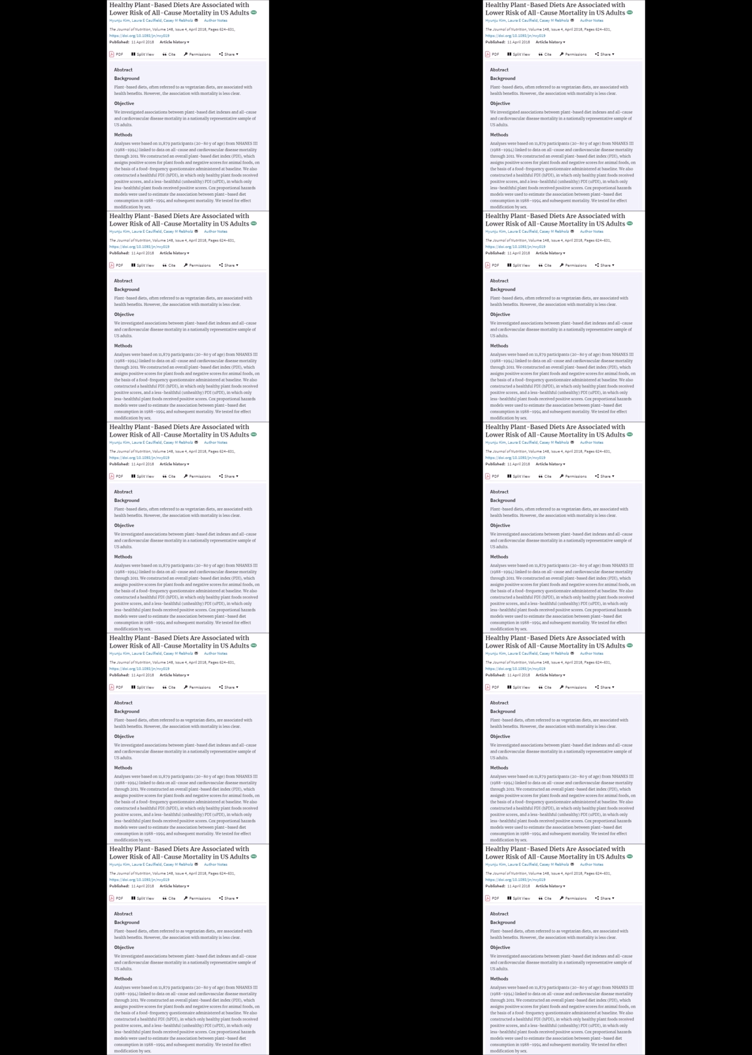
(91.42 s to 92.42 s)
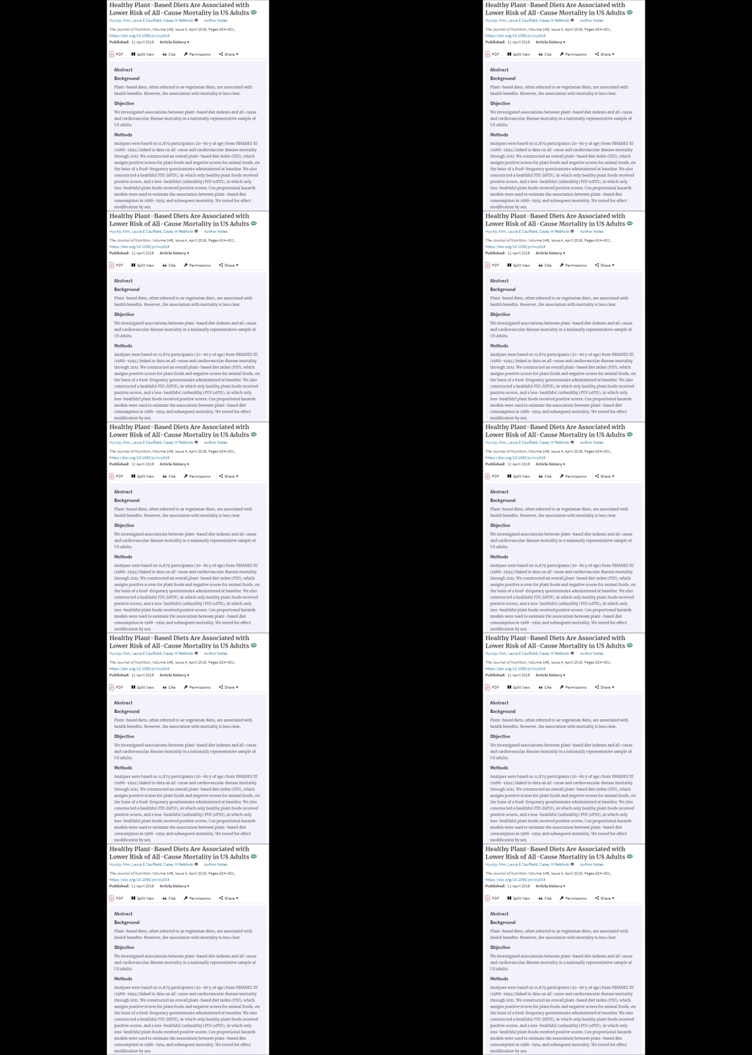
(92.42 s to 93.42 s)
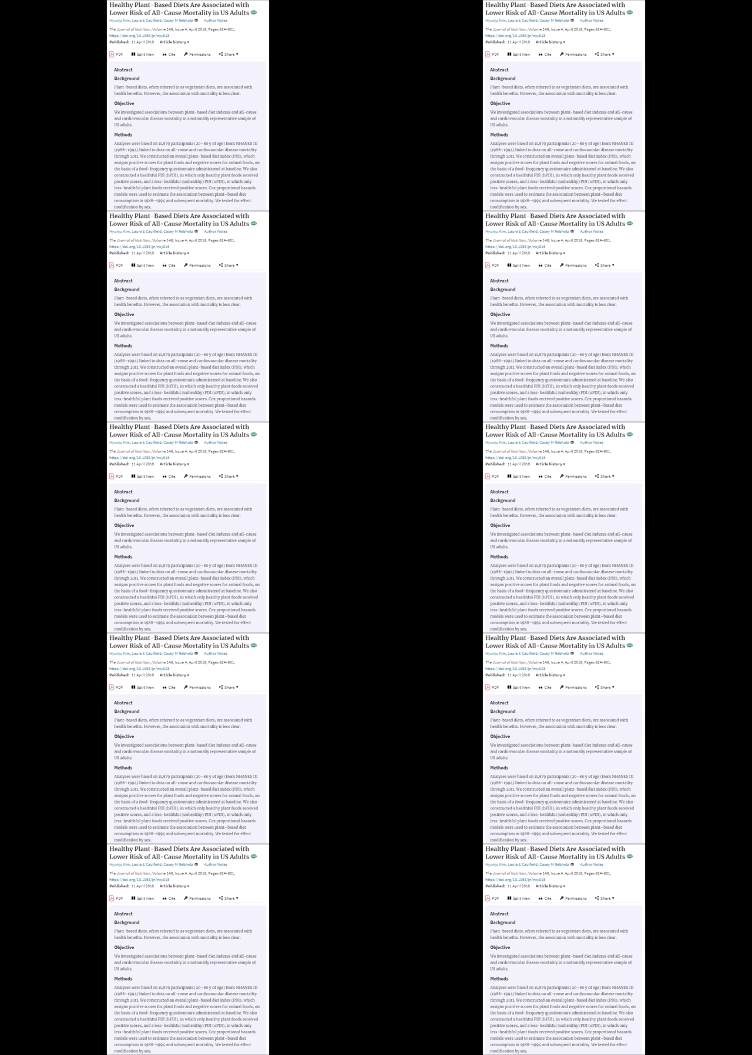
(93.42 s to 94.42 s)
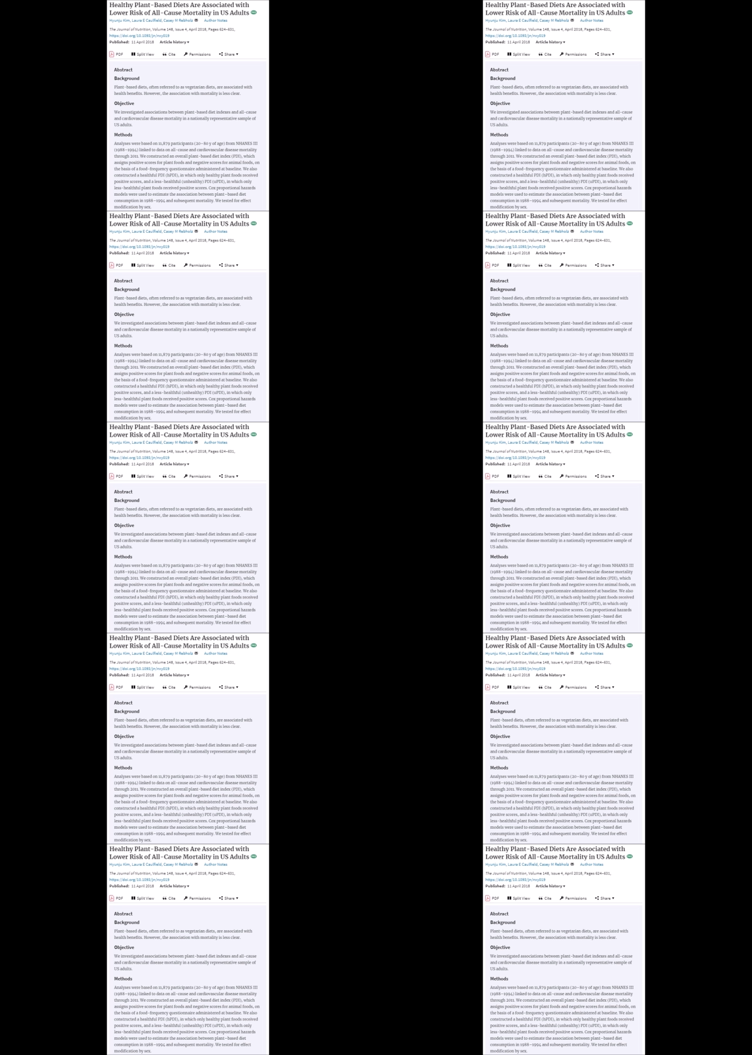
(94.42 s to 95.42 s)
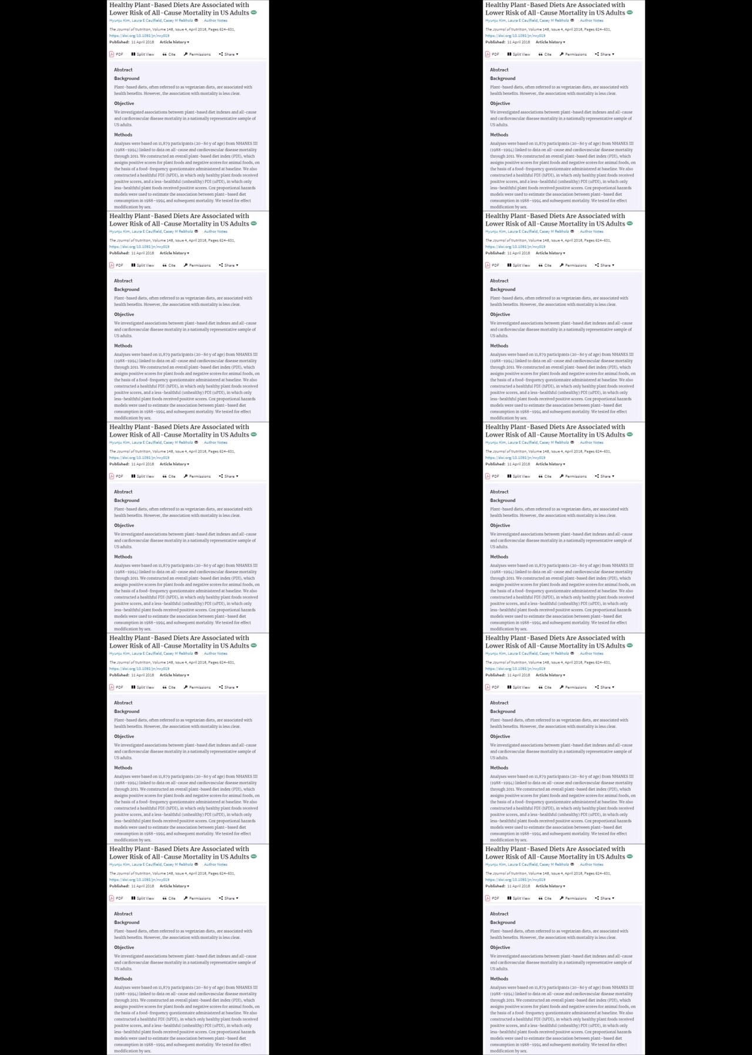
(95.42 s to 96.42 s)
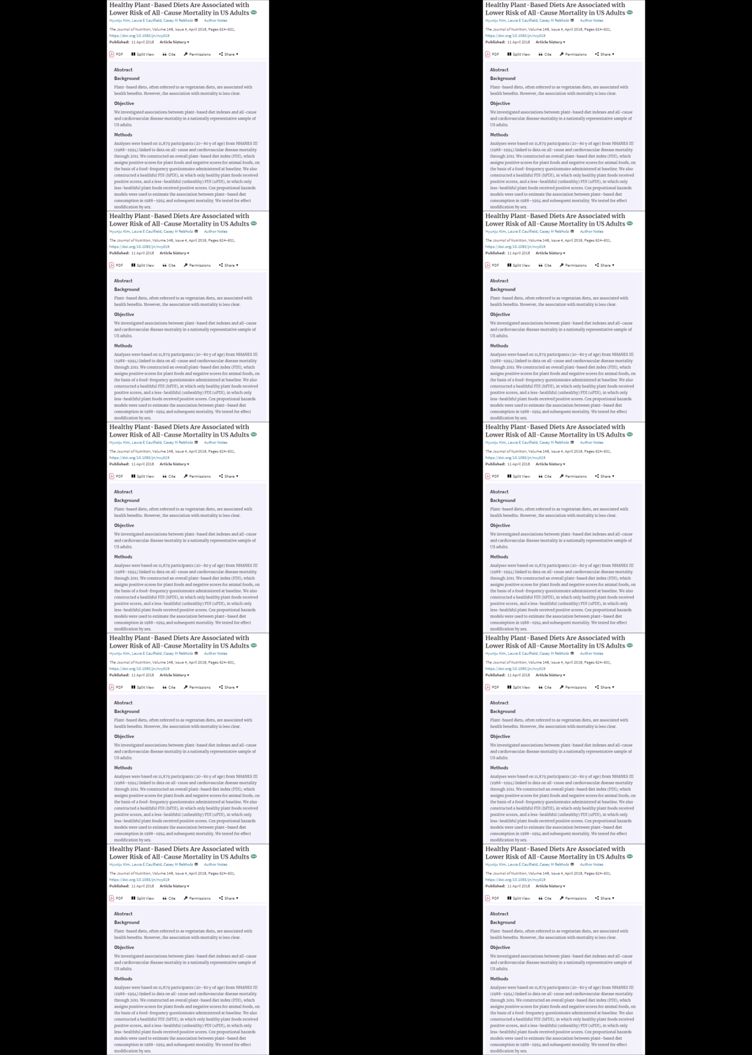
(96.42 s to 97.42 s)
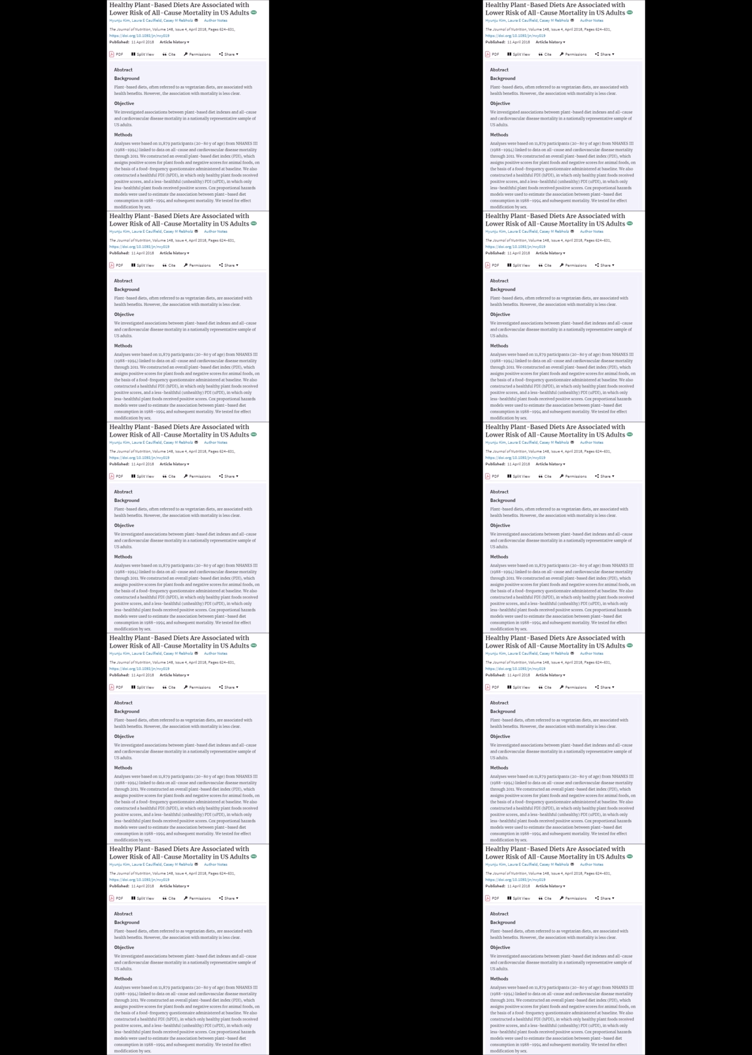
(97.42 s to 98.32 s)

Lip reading: No face is visible, so there are no lips to read.